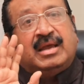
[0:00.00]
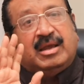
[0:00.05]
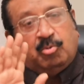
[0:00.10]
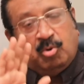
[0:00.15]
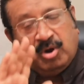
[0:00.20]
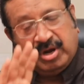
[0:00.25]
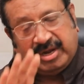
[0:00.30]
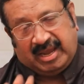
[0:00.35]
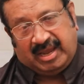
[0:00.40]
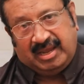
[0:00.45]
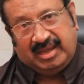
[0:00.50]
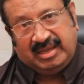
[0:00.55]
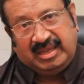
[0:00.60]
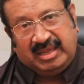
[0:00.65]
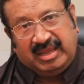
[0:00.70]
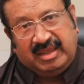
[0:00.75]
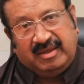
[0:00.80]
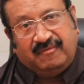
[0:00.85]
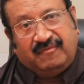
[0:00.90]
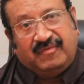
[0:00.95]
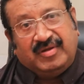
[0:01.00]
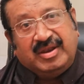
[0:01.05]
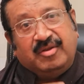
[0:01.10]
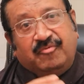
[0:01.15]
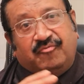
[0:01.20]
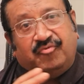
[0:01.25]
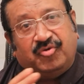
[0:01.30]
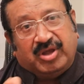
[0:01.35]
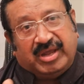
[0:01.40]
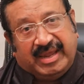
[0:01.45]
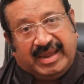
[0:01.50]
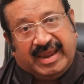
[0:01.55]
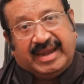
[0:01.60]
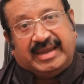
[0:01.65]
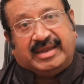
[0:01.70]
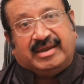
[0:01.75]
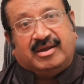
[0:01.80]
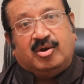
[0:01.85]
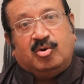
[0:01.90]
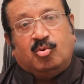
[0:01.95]
Okay, even if you
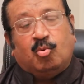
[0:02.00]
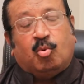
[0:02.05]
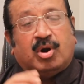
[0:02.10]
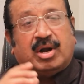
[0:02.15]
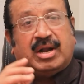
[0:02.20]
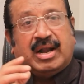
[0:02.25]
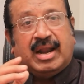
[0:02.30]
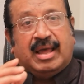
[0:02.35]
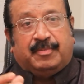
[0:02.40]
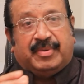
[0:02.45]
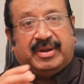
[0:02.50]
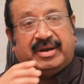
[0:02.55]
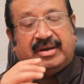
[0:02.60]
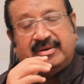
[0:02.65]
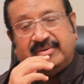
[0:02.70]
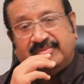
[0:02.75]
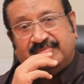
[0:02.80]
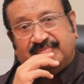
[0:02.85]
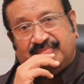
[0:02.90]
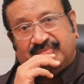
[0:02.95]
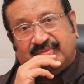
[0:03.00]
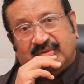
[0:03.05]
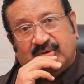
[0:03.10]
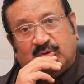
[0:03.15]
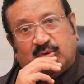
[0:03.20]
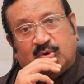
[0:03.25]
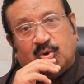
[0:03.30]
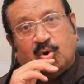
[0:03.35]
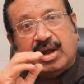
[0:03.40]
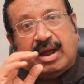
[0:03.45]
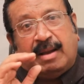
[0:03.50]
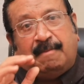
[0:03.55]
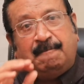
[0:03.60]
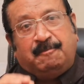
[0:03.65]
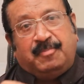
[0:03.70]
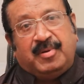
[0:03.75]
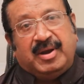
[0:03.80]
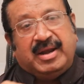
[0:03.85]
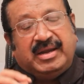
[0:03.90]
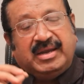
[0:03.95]
get, what will happen? To
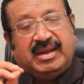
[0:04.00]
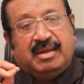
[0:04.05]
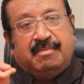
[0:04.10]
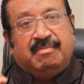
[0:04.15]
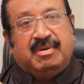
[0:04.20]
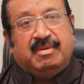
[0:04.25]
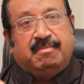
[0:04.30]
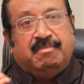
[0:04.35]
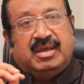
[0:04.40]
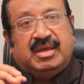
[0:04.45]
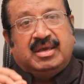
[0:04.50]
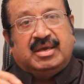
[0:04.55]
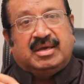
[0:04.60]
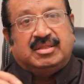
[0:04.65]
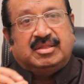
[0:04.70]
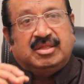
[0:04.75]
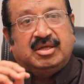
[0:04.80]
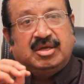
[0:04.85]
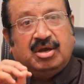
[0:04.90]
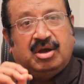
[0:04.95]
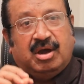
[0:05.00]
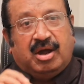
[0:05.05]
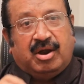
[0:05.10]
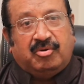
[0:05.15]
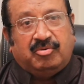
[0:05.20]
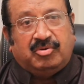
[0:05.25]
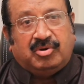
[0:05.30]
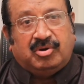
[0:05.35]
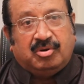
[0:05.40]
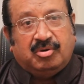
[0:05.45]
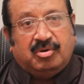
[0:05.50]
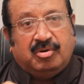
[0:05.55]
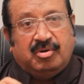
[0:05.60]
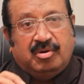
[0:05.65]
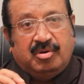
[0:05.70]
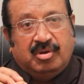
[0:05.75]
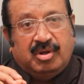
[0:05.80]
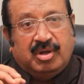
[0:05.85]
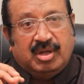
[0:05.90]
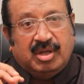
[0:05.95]
complete MBBS, you have
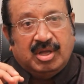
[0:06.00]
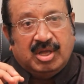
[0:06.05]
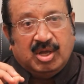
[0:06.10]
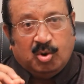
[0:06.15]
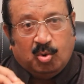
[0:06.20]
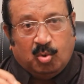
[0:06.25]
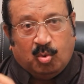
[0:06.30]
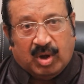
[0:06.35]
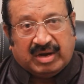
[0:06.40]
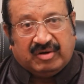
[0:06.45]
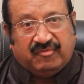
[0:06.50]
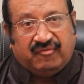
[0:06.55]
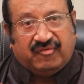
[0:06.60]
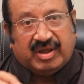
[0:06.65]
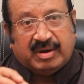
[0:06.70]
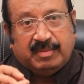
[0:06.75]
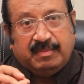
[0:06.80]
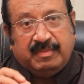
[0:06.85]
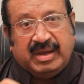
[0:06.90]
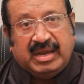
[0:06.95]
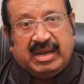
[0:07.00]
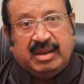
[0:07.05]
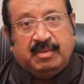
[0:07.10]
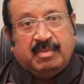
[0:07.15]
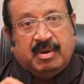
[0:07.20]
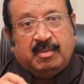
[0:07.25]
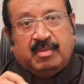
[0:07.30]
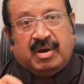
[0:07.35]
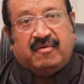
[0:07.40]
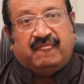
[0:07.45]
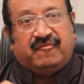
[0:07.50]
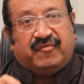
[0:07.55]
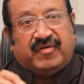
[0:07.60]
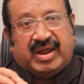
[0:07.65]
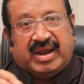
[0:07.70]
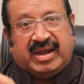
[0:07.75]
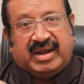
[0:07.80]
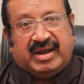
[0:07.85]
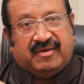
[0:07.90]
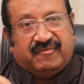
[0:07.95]
to work for minimum of
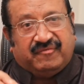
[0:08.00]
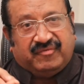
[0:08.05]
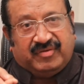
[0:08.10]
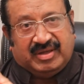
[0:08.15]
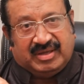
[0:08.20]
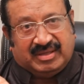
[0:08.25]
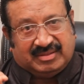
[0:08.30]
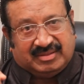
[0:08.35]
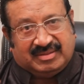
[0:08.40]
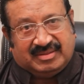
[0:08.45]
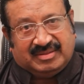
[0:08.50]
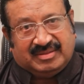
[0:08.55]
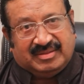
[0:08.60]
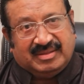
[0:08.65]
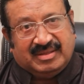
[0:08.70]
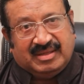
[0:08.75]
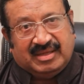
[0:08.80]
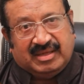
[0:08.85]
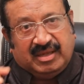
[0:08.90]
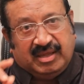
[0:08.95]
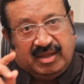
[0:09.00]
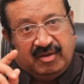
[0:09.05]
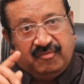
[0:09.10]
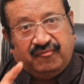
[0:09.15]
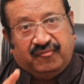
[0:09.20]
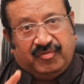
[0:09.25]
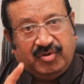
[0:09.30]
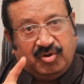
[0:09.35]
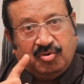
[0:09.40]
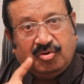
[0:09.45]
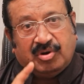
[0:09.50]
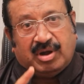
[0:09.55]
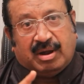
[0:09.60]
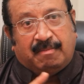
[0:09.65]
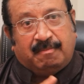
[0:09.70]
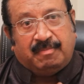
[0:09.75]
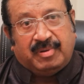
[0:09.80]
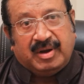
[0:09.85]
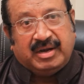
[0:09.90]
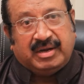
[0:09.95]
5.5 years if you
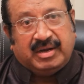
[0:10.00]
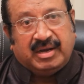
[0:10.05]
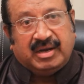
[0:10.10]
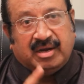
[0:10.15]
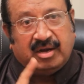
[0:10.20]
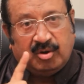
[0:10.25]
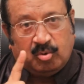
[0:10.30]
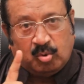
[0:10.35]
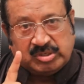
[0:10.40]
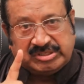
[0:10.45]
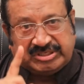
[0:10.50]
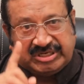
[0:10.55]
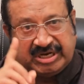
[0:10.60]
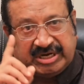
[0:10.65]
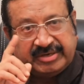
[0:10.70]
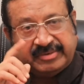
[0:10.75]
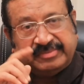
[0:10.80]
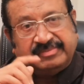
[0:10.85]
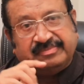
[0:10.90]
complete it in one shot.